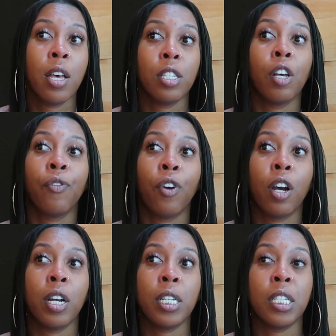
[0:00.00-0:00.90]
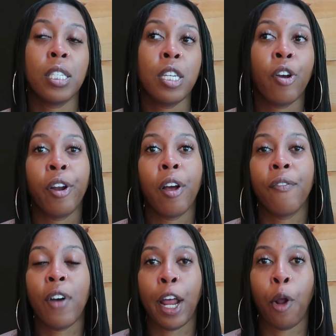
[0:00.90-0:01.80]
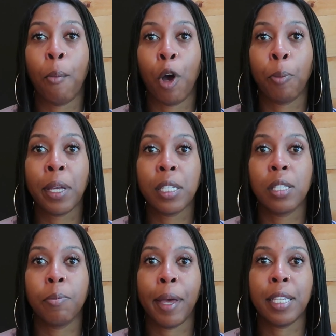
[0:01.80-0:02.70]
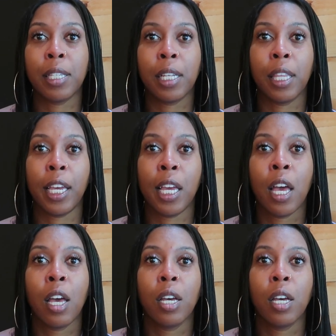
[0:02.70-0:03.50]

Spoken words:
So for her to see her in her final moments, basically,